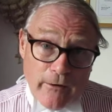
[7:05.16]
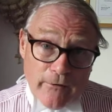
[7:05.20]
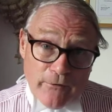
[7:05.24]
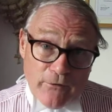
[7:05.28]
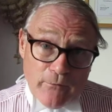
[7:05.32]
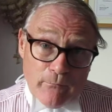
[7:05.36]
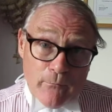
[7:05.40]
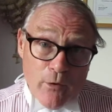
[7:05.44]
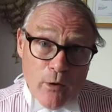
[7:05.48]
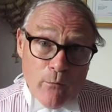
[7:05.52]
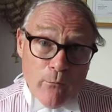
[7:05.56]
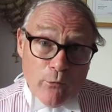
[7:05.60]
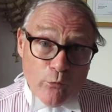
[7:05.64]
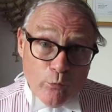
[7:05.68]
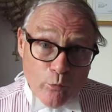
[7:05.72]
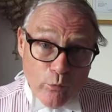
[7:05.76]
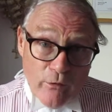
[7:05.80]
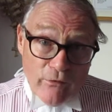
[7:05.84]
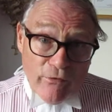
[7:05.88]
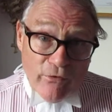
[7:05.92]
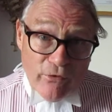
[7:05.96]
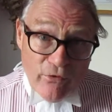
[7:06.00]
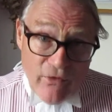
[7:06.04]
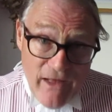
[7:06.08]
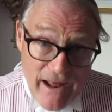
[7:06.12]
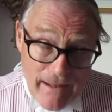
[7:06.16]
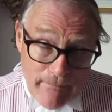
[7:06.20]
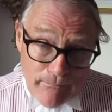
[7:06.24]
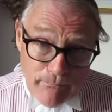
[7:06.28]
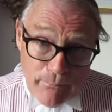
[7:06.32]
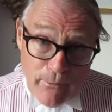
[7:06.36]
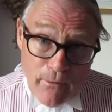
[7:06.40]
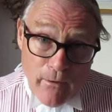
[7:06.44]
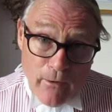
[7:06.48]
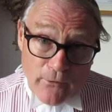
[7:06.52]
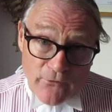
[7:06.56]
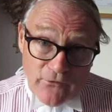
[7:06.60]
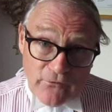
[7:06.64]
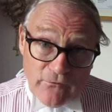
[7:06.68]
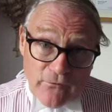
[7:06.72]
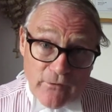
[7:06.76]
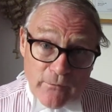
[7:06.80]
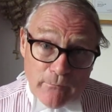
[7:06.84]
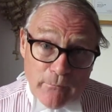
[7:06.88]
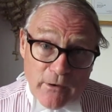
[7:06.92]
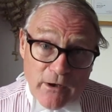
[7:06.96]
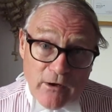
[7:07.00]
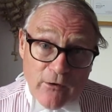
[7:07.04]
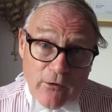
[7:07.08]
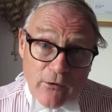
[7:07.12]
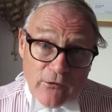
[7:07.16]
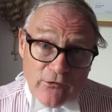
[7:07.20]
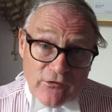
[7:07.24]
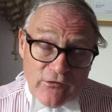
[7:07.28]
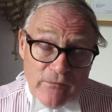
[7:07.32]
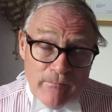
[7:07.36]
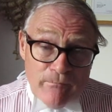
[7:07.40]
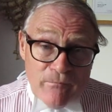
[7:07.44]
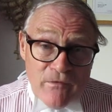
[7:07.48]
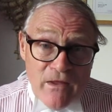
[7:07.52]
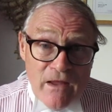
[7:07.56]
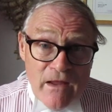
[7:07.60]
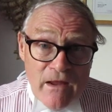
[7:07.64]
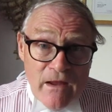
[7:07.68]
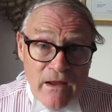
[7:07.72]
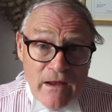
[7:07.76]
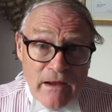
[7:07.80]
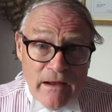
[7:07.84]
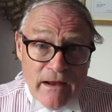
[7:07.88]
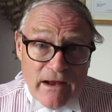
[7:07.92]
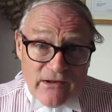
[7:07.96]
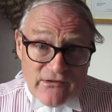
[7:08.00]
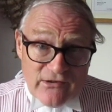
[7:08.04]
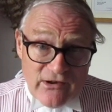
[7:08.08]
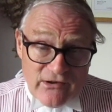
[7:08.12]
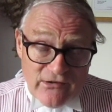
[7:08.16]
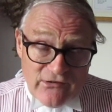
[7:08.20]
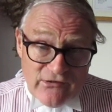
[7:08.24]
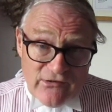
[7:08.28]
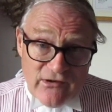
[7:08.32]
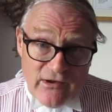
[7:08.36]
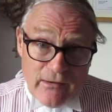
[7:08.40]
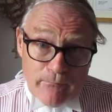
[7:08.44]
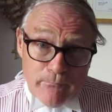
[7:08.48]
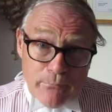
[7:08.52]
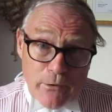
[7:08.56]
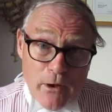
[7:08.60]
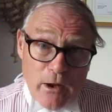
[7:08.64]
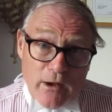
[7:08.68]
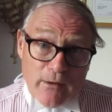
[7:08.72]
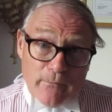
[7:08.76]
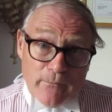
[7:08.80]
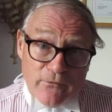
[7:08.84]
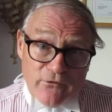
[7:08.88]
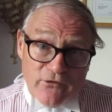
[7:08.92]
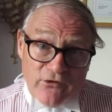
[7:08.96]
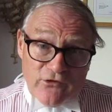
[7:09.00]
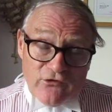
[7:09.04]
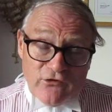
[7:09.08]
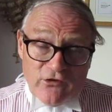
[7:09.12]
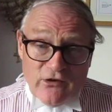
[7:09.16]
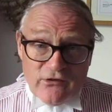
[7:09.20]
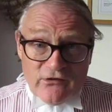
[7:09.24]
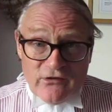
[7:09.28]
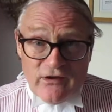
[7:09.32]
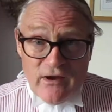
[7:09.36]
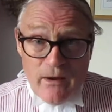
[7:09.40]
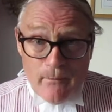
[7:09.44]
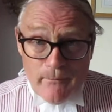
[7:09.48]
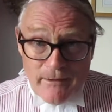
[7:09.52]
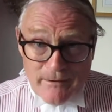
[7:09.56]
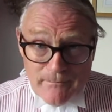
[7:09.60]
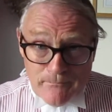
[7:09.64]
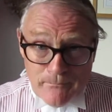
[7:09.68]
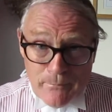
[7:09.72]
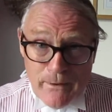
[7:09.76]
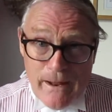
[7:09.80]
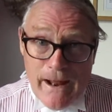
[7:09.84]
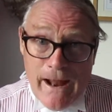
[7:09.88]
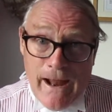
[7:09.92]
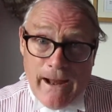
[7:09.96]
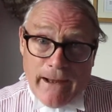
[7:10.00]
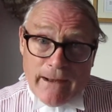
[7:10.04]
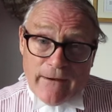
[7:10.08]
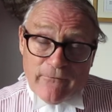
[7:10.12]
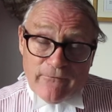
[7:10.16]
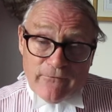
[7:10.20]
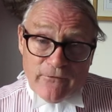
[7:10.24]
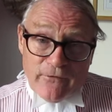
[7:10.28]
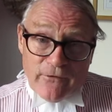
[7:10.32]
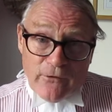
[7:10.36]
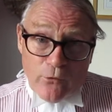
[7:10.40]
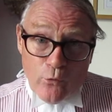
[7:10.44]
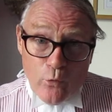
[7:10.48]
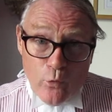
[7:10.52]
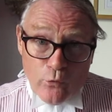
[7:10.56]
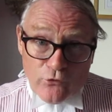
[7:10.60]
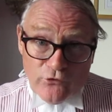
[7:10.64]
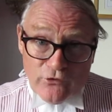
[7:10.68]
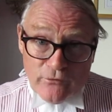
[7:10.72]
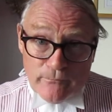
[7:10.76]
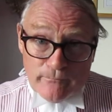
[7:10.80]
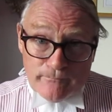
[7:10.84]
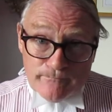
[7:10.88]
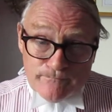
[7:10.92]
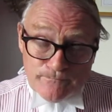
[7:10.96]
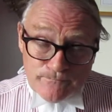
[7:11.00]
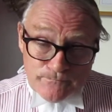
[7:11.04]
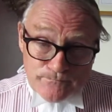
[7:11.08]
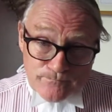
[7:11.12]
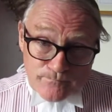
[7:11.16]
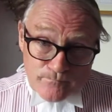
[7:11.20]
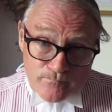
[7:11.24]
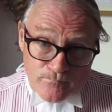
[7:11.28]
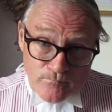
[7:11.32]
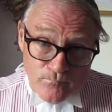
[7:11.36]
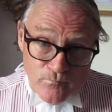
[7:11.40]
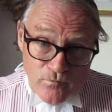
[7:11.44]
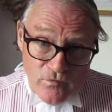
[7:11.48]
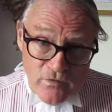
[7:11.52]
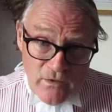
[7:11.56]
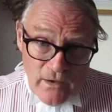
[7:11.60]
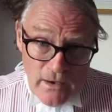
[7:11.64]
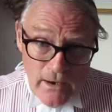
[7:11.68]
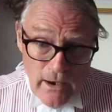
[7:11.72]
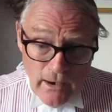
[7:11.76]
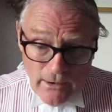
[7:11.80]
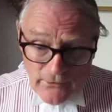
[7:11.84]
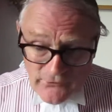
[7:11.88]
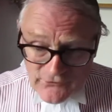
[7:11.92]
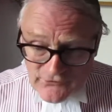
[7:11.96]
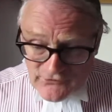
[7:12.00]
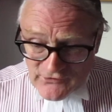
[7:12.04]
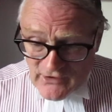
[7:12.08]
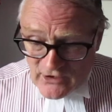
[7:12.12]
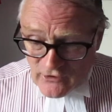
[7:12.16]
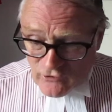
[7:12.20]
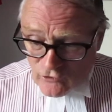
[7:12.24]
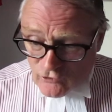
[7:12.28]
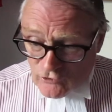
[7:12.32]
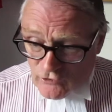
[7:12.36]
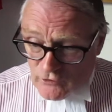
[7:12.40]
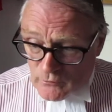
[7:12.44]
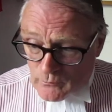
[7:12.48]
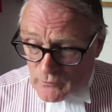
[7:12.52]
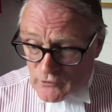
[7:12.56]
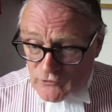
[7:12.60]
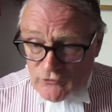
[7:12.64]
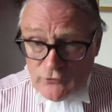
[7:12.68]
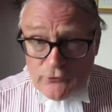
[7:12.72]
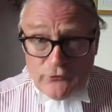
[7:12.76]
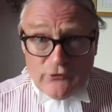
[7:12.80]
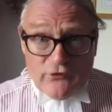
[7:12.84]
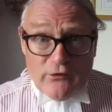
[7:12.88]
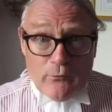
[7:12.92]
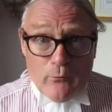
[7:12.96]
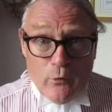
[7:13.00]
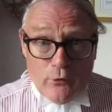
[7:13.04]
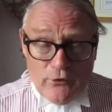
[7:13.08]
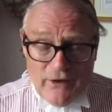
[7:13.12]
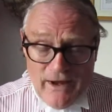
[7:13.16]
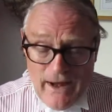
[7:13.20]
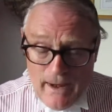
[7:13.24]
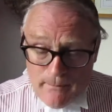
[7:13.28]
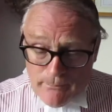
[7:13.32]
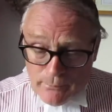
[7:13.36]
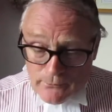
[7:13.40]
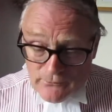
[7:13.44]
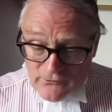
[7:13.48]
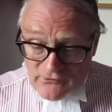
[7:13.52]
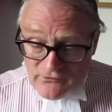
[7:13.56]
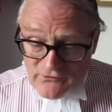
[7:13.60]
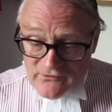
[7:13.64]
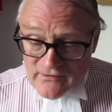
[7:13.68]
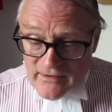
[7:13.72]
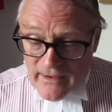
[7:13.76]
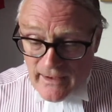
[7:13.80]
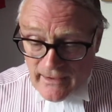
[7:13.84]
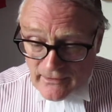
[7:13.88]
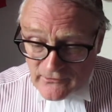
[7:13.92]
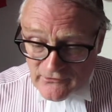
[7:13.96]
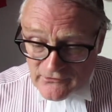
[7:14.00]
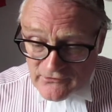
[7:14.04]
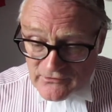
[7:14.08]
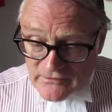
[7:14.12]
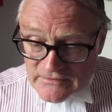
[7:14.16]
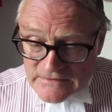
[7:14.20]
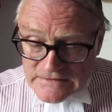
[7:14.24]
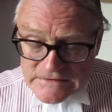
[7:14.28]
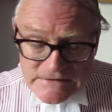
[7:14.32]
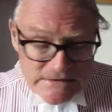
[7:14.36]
at the moment with that part of it, because, as I say, Parliament is just coming back for the autumn session, and we shall see what happens next.